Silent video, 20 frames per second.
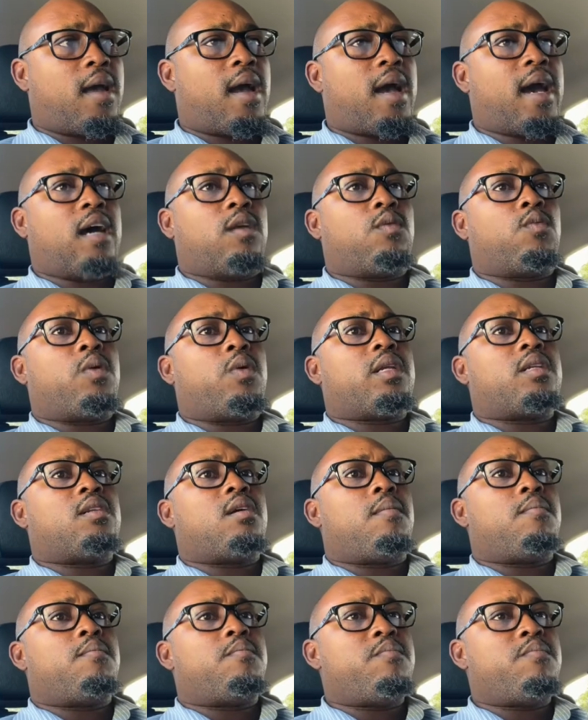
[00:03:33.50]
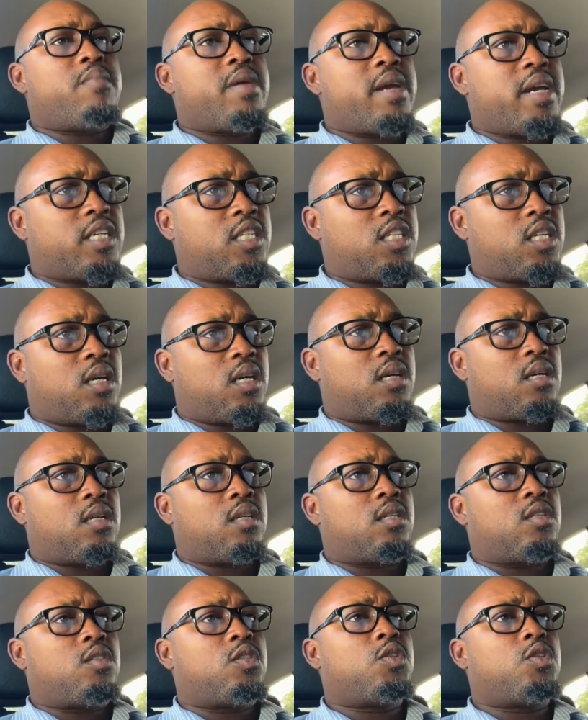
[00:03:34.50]
And with the measure
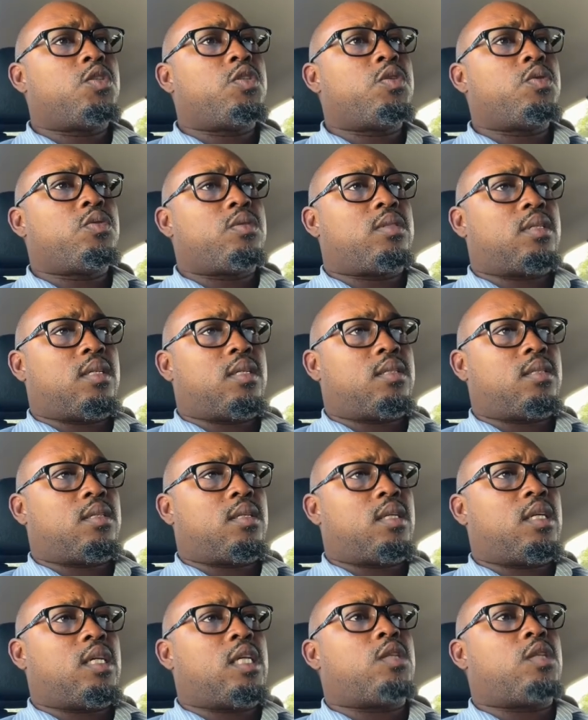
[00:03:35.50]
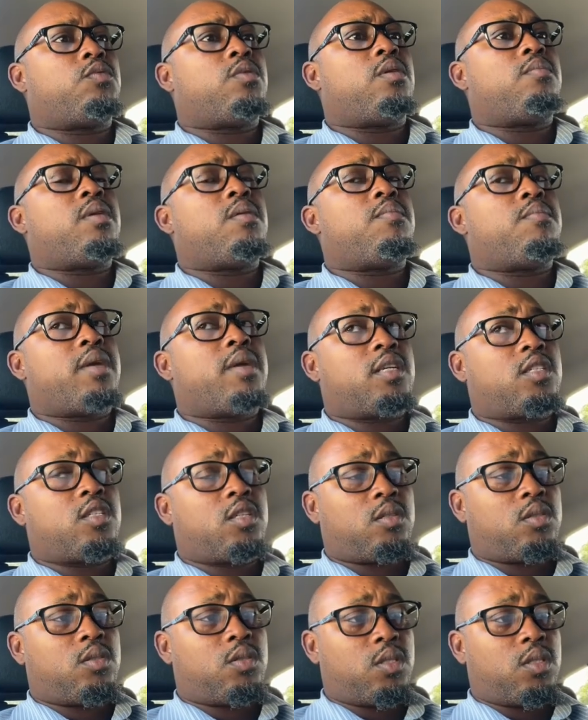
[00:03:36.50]
you use it, it will be
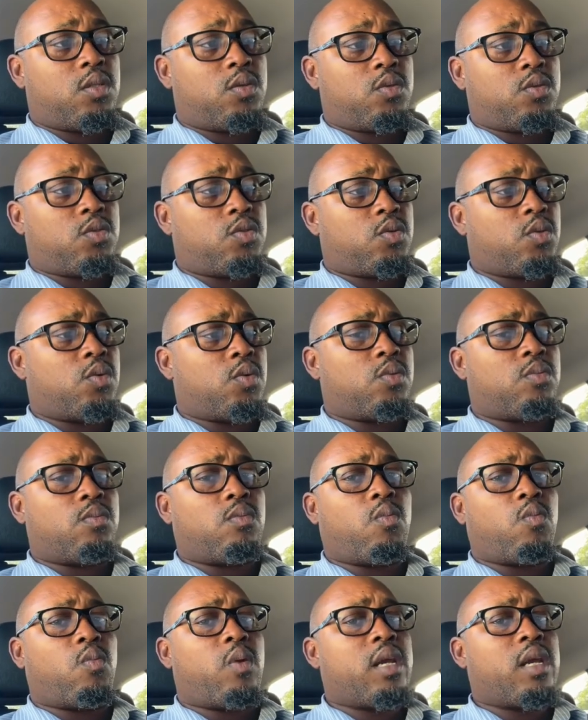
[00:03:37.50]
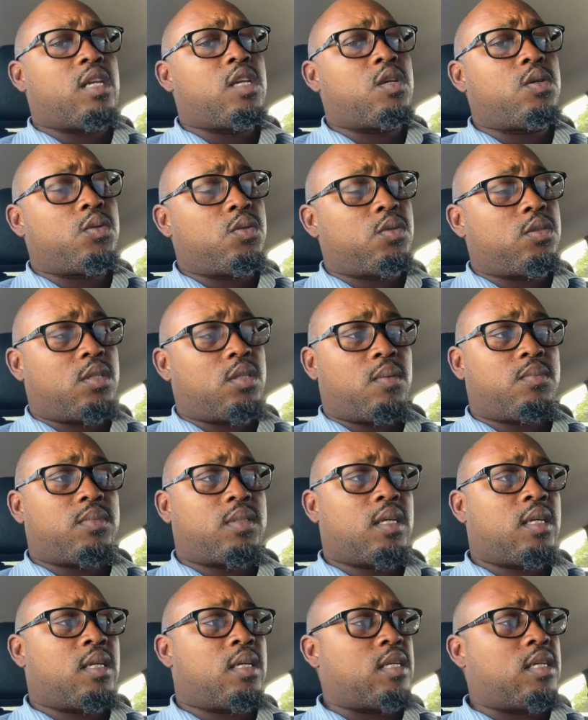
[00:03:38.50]
measured to you. So when you do
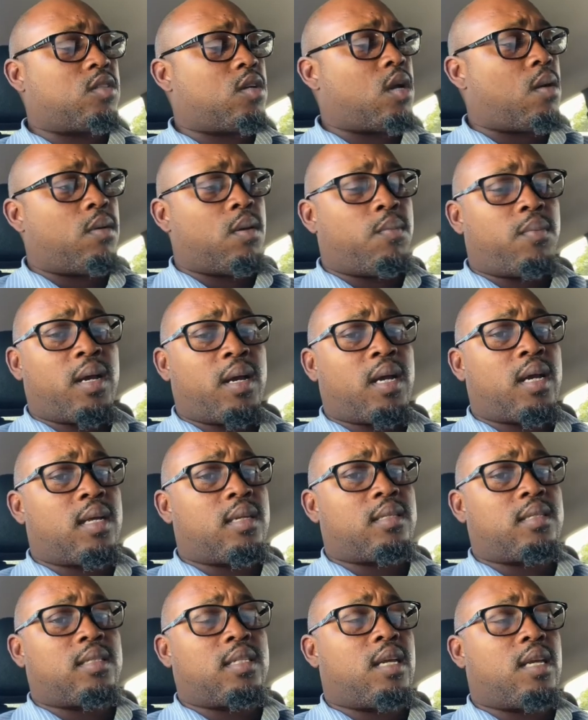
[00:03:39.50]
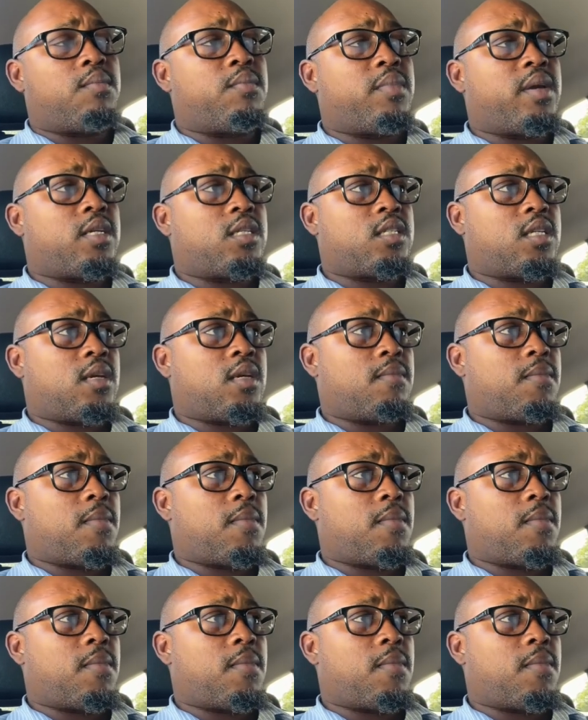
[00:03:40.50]
something, it's coming back at the same measure.